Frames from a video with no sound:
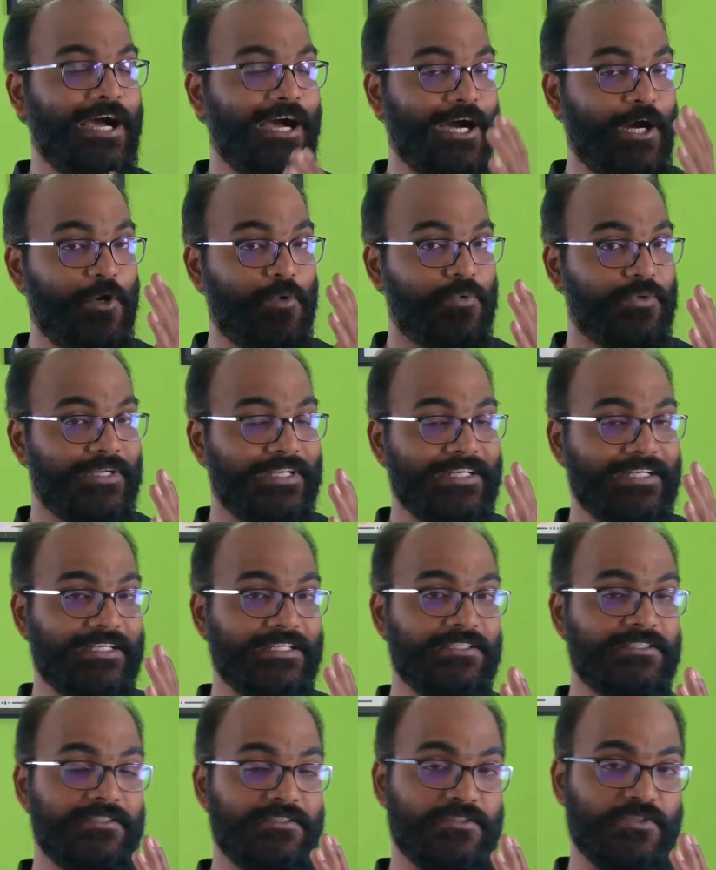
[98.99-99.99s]
How
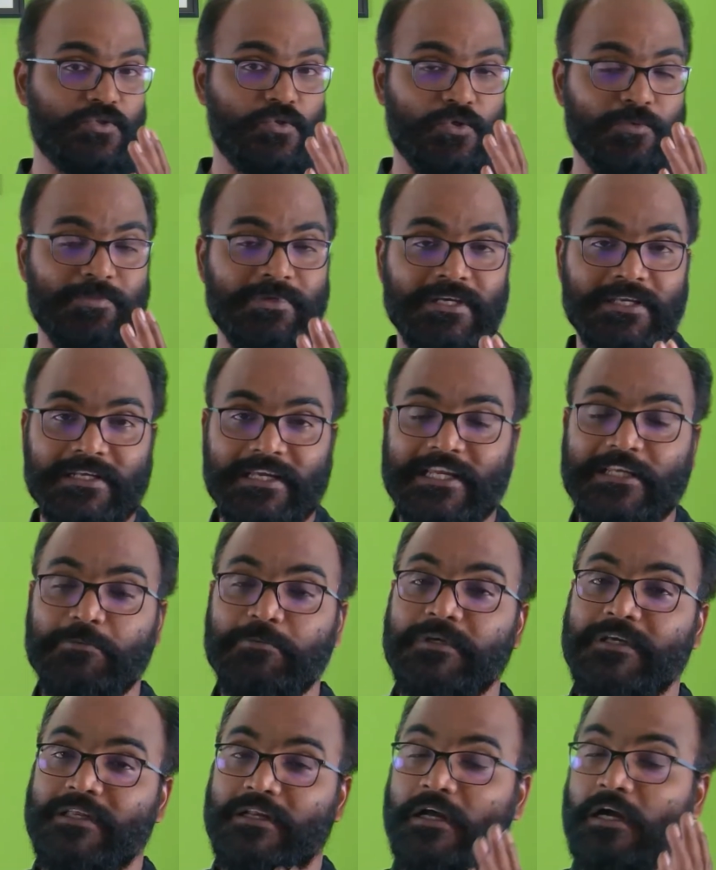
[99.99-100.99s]
integers could be a
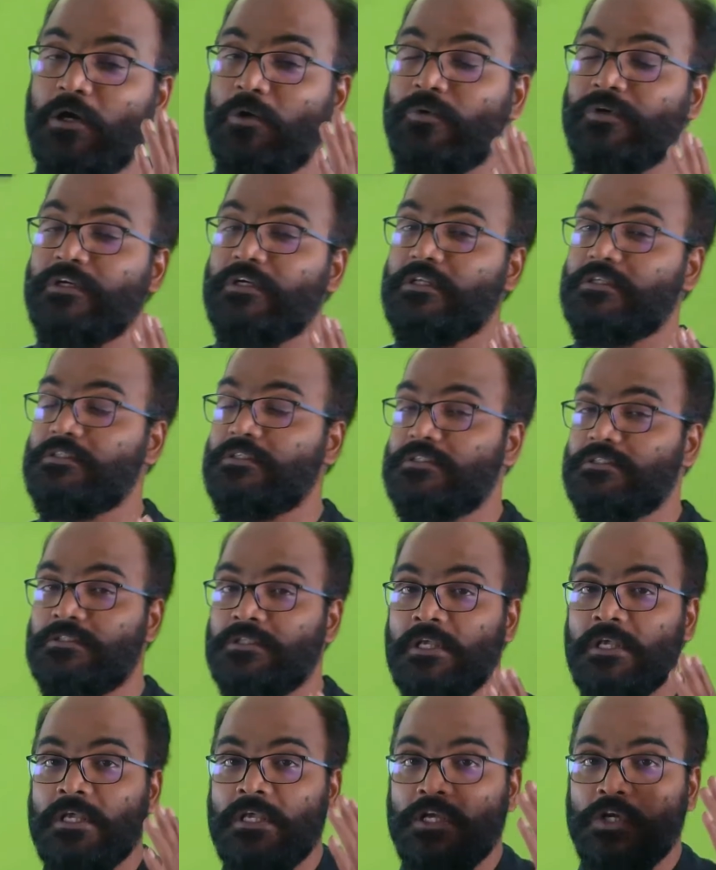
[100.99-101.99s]
nightmare, how
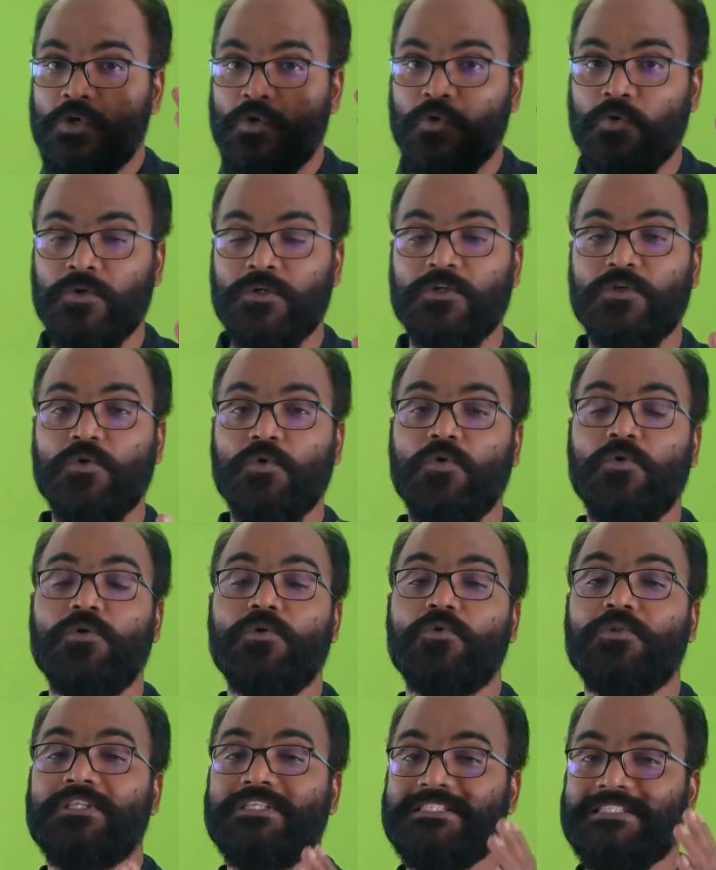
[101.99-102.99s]
integers could
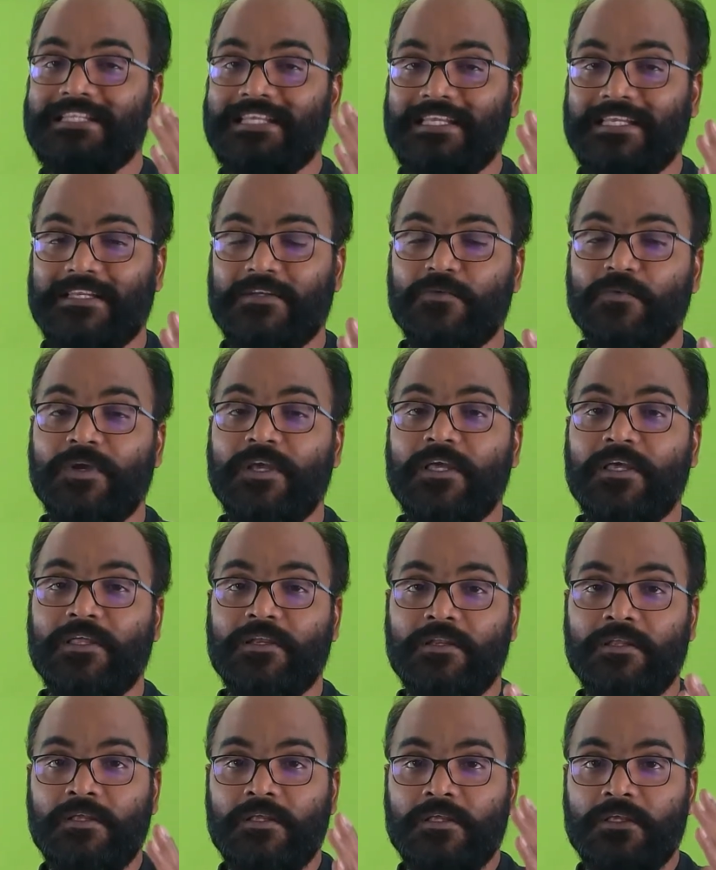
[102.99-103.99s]
go to the state
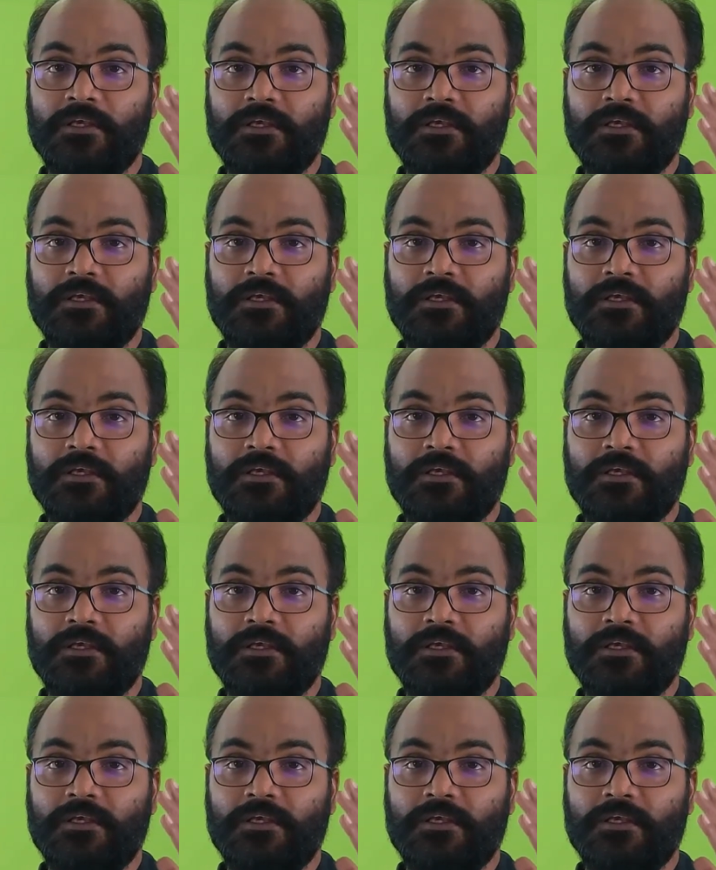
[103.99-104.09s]
where